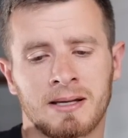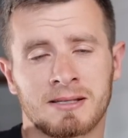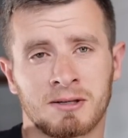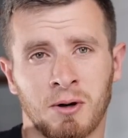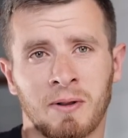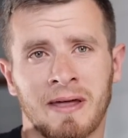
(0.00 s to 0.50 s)

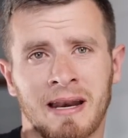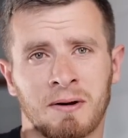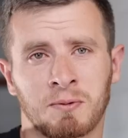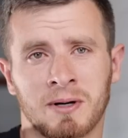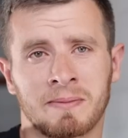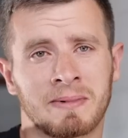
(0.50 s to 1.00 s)
so that I
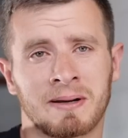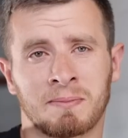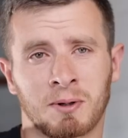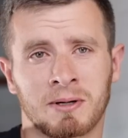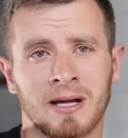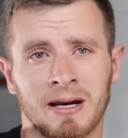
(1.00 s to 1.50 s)
wouldn't be a
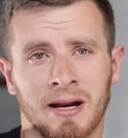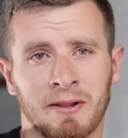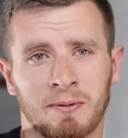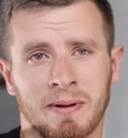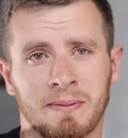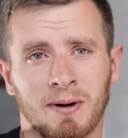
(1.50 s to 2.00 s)
burden on
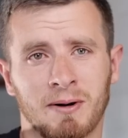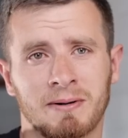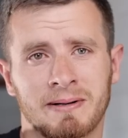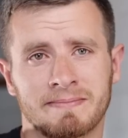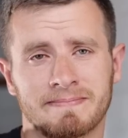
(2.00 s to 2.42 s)
other people.